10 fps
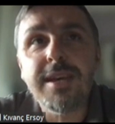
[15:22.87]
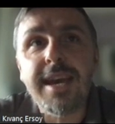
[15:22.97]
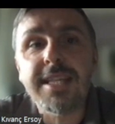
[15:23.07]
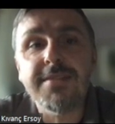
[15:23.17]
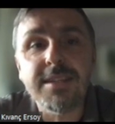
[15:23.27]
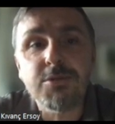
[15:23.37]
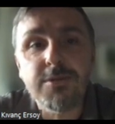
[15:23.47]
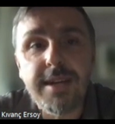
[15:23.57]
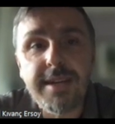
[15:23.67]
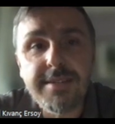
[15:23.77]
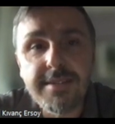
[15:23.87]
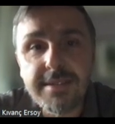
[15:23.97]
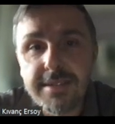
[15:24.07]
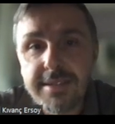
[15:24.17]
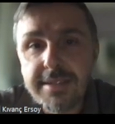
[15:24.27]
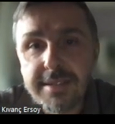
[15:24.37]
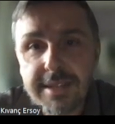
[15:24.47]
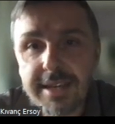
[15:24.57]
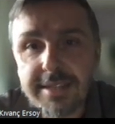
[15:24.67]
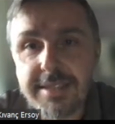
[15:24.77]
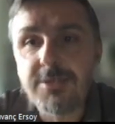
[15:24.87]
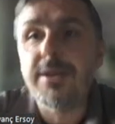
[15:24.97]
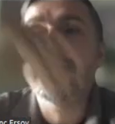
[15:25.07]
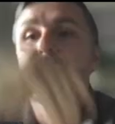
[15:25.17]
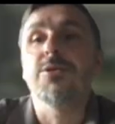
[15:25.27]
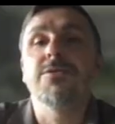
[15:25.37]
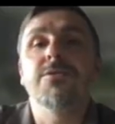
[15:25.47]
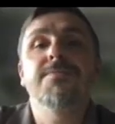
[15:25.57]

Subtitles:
81 square, and going so on.